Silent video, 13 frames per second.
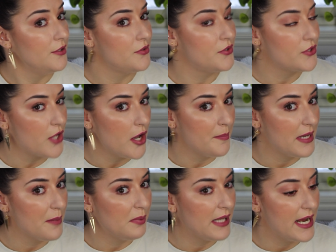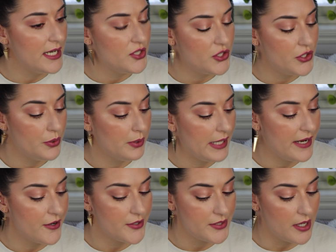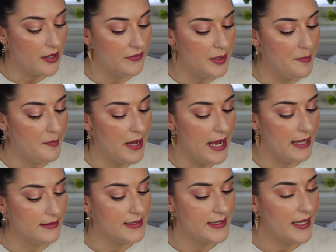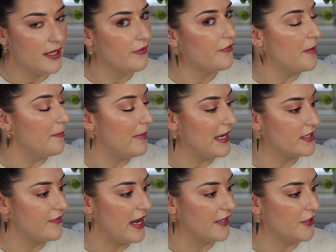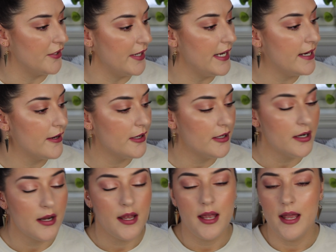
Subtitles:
You saw me apply 2 layers of the pan stick from MaxFactor here